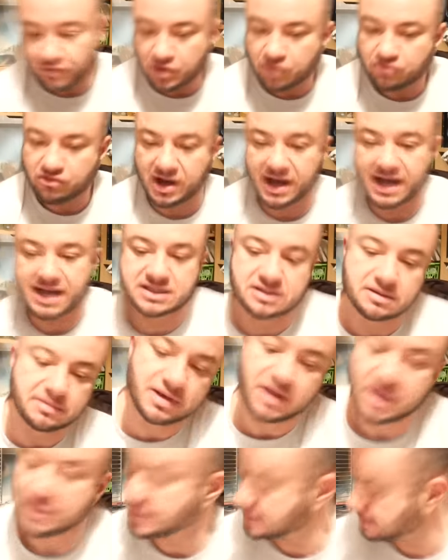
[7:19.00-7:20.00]
Right, as I'm
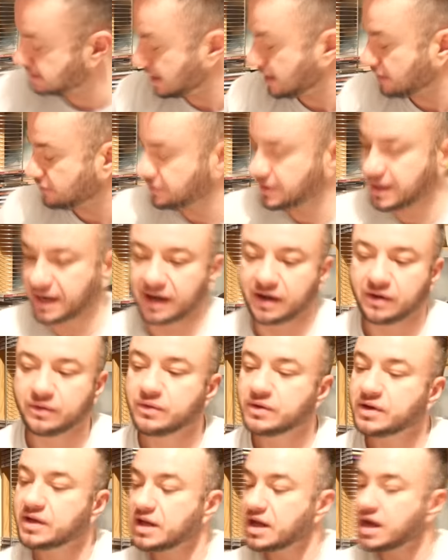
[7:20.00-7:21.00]
lower down
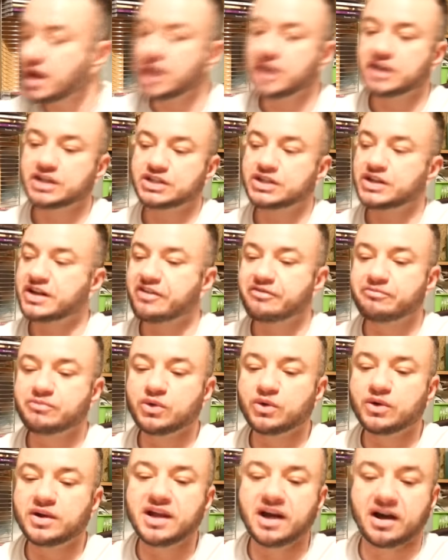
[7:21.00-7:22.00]
now, I should have
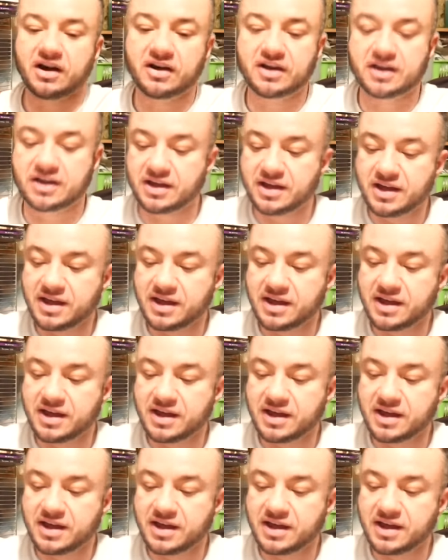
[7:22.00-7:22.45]
more luck.